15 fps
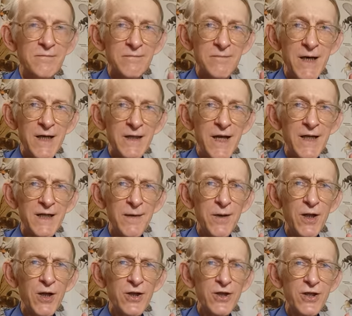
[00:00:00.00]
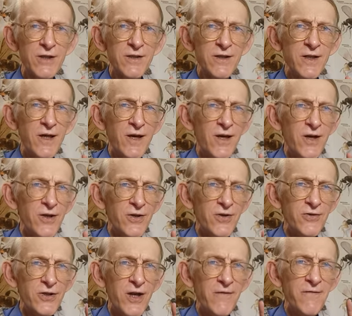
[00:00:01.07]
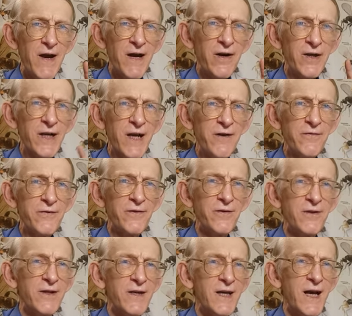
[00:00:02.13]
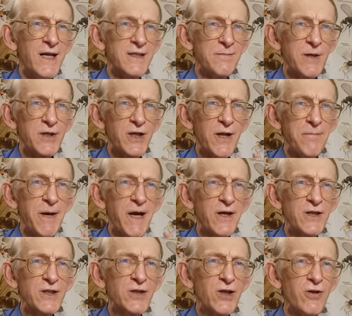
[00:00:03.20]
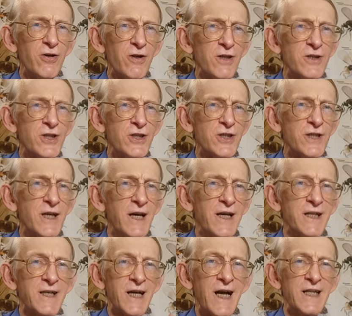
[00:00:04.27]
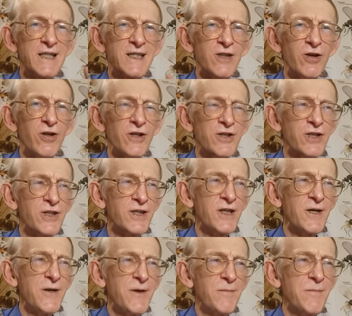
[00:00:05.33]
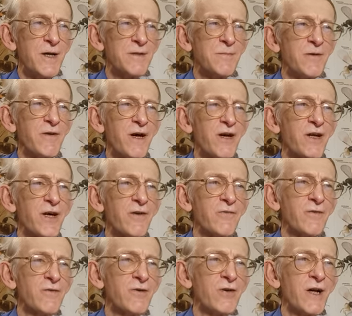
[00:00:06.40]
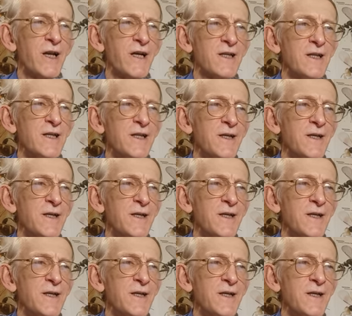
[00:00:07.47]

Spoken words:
But entomologists, usually very careful, especially parasitologists and calcidologists, must be very careful to collect